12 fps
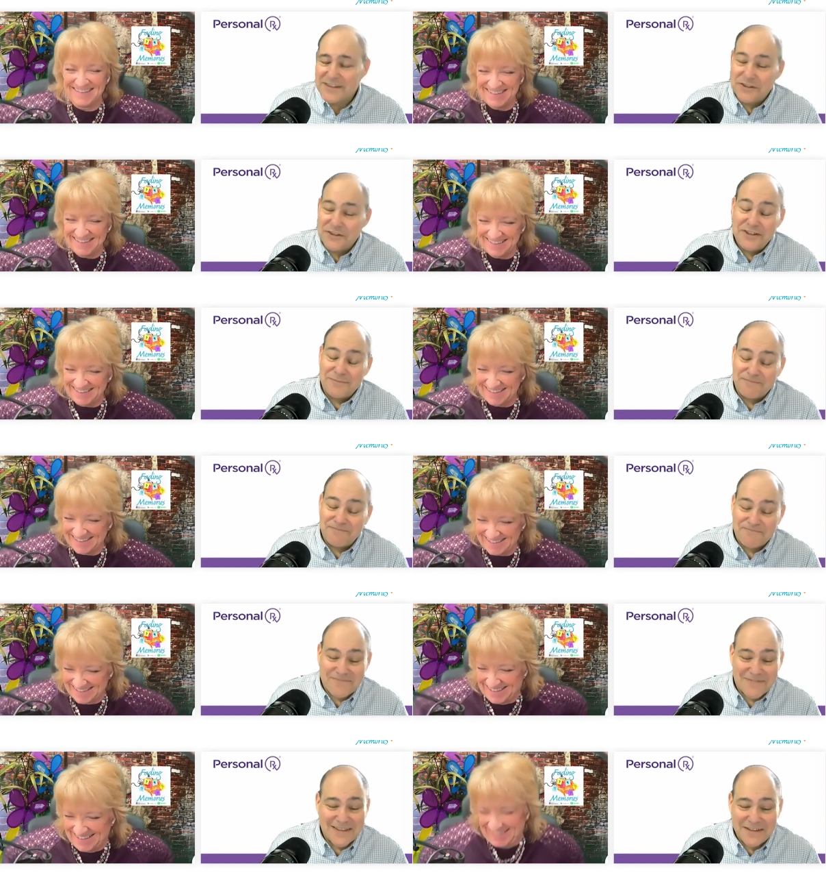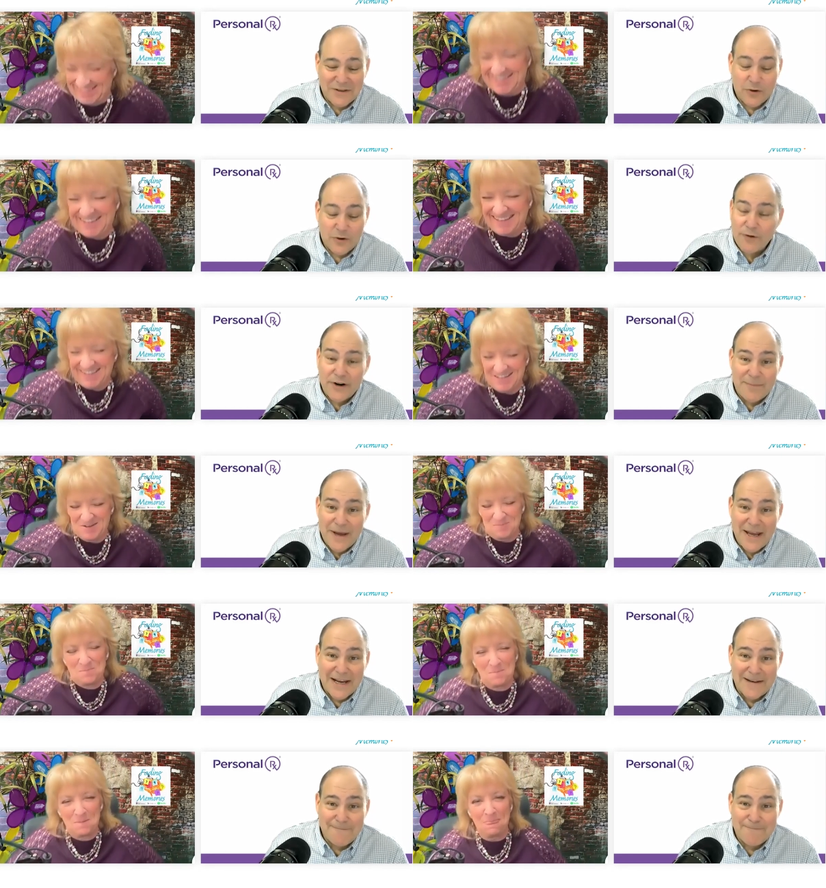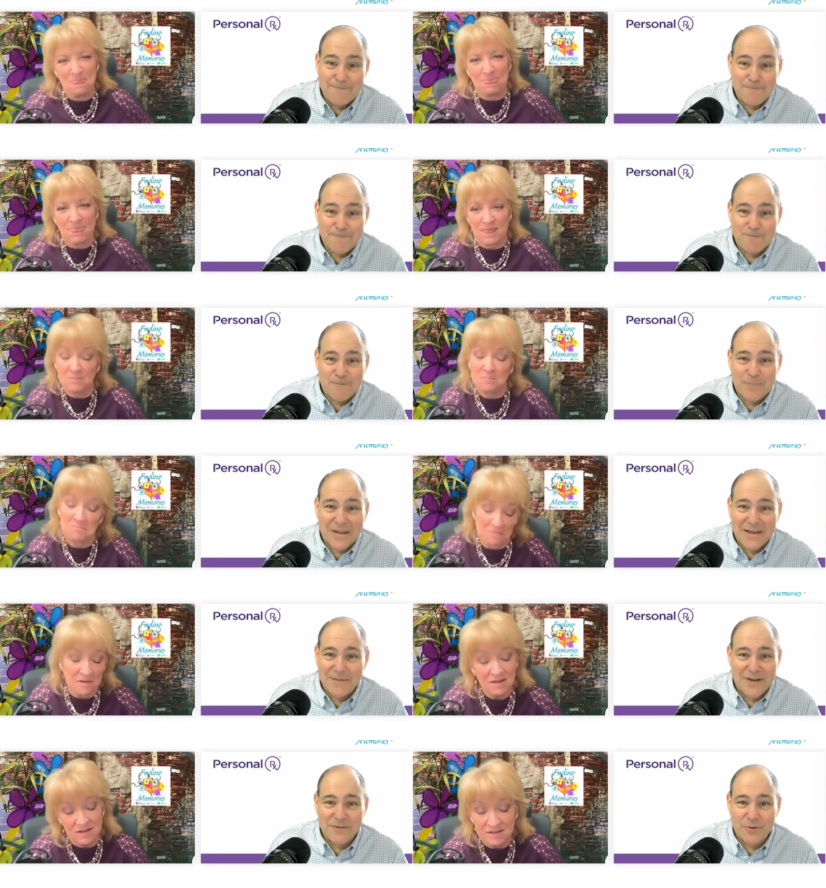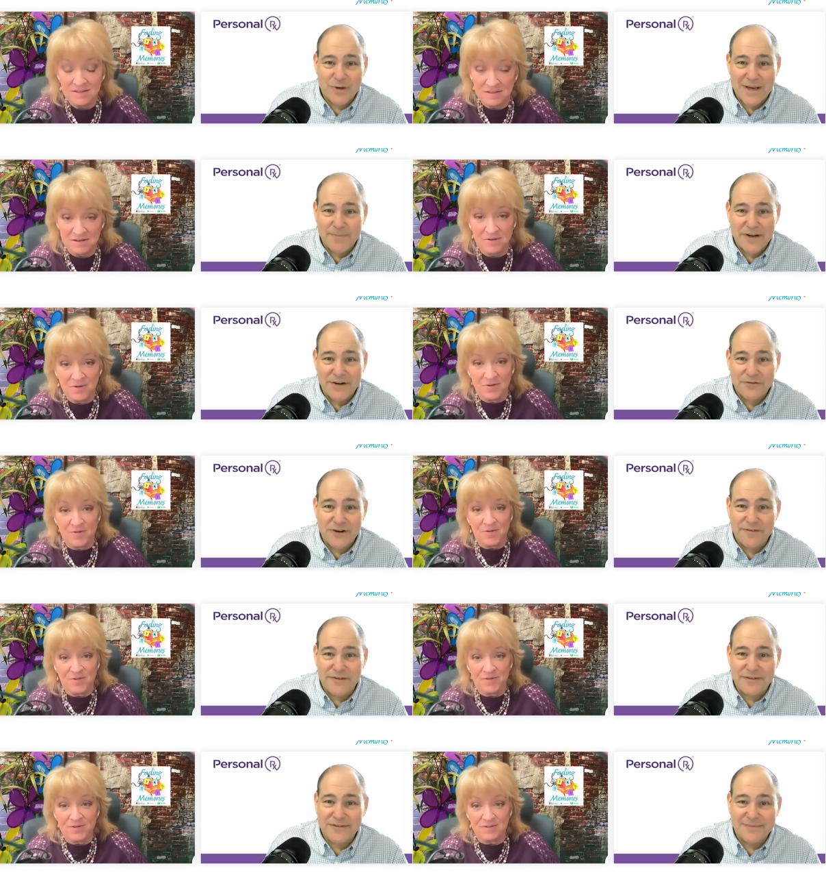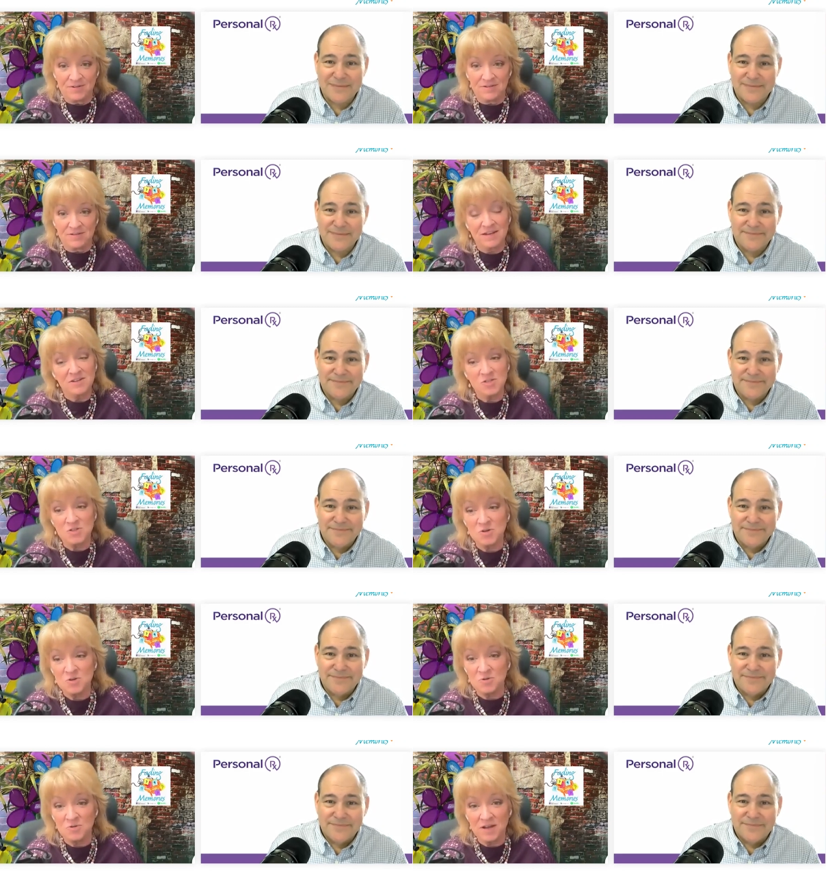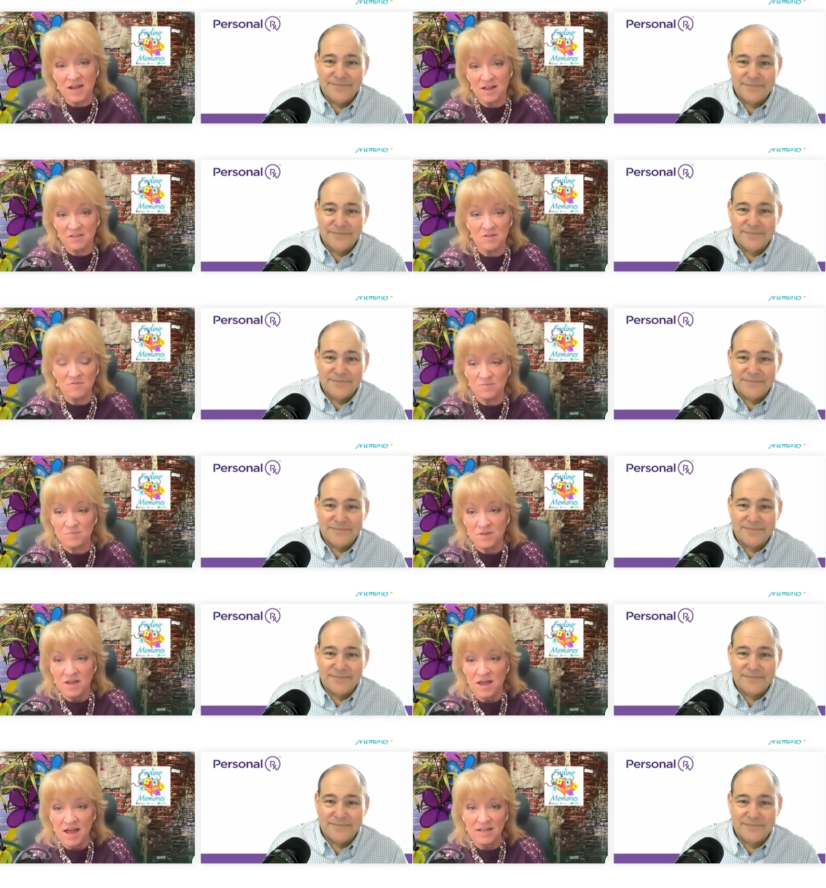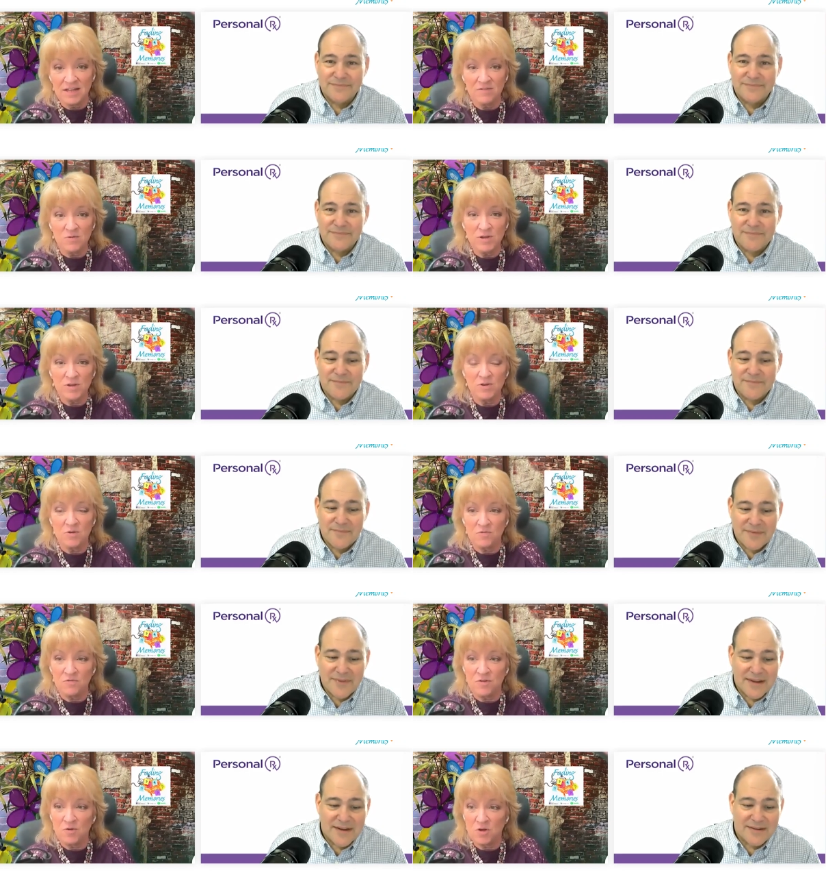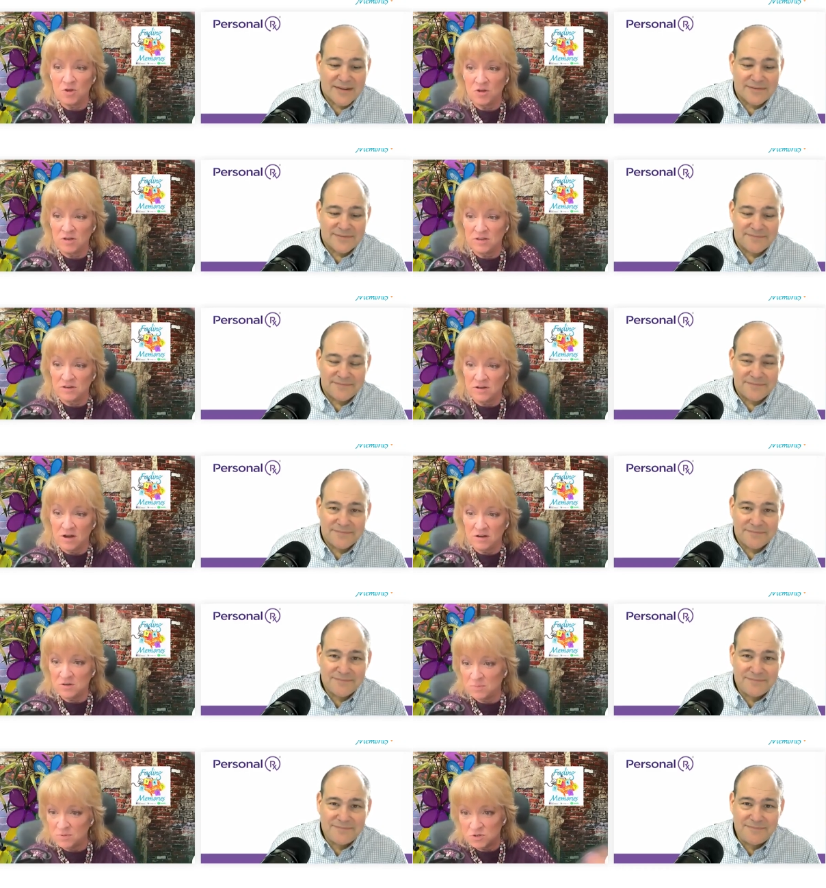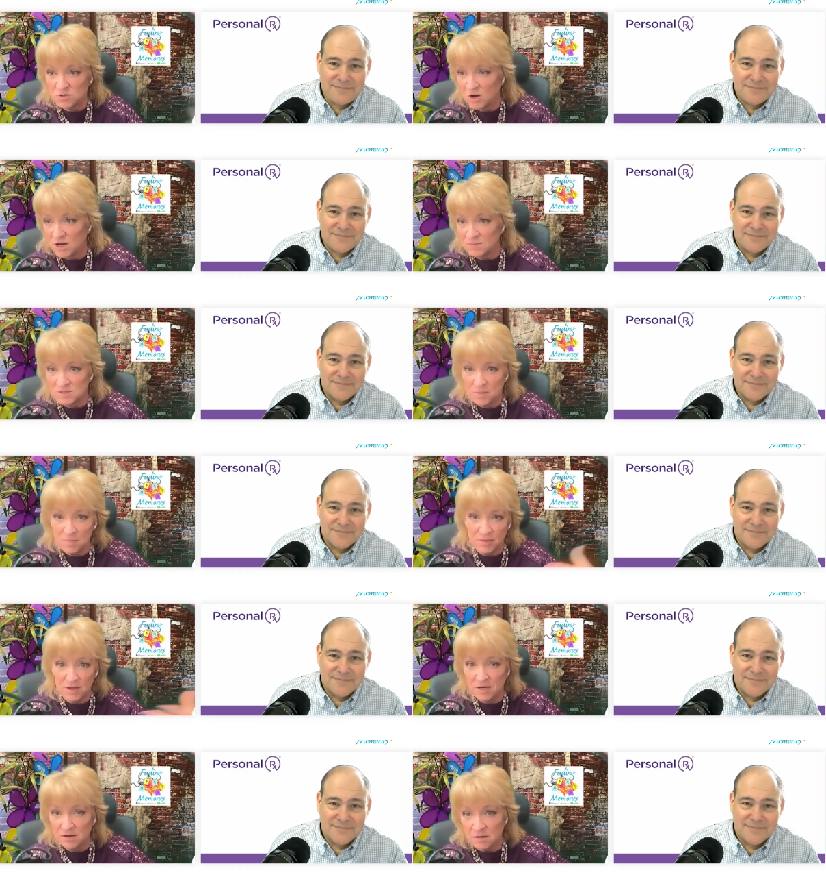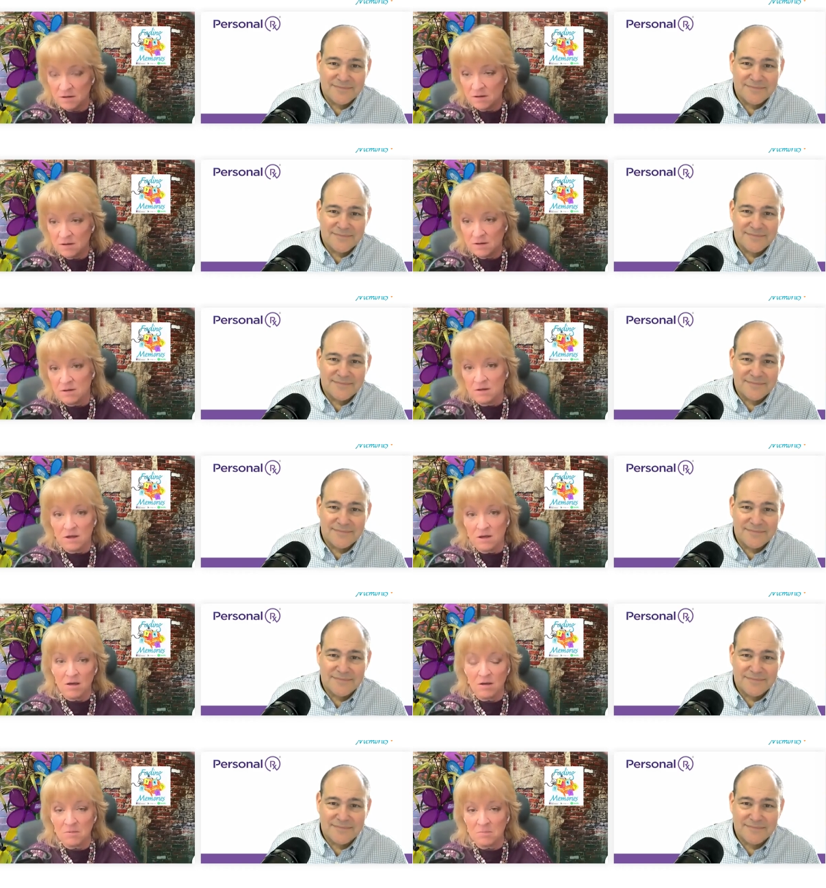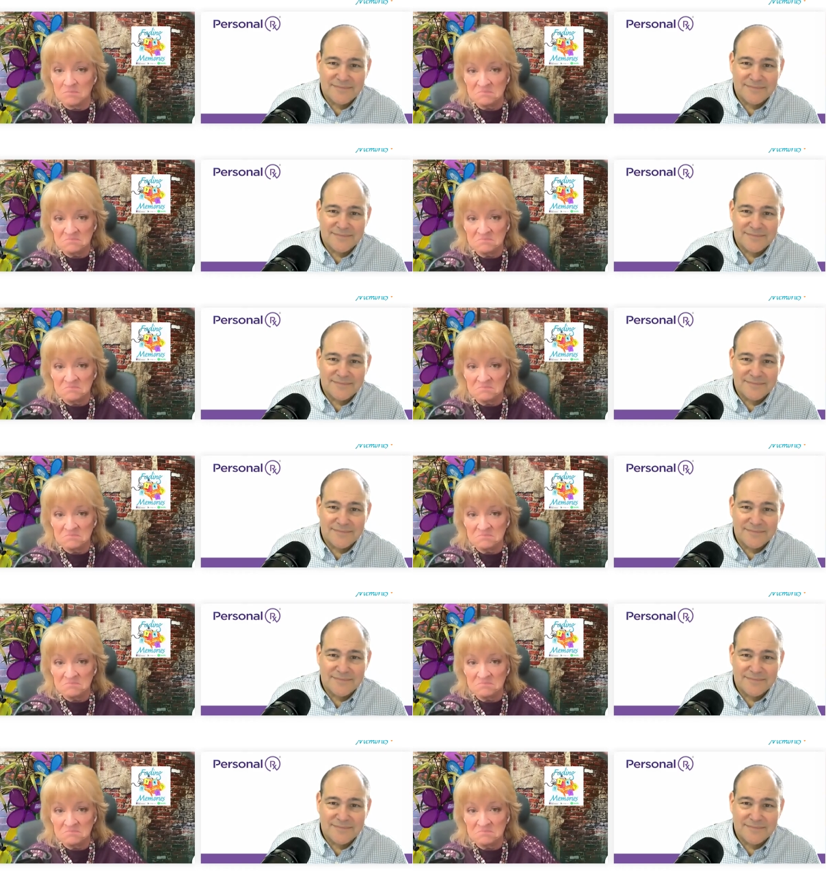Speaker 1: you do. You do. You're already paying it. You might as well get better service.
Speaker 2: That is true. Yeah, I love I love it when you don't feel good and the doctor prescribes something um